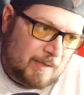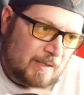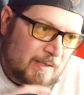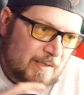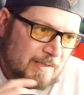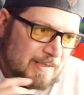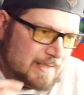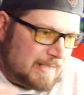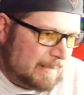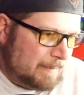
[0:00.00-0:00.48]

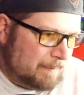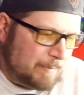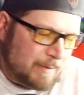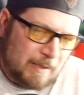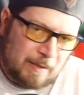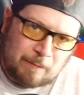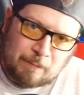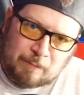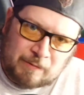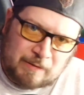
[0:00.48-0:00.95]
Same
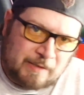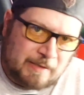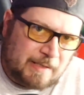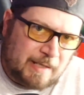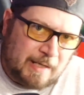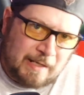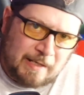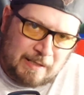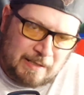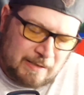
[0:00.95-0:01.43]
thing with the
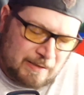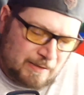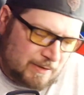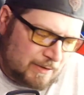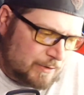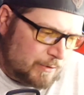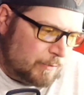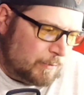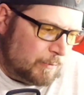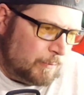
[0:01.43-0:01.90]
Data
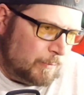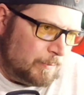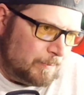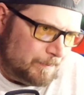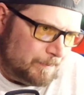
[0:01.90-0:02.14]
East 2.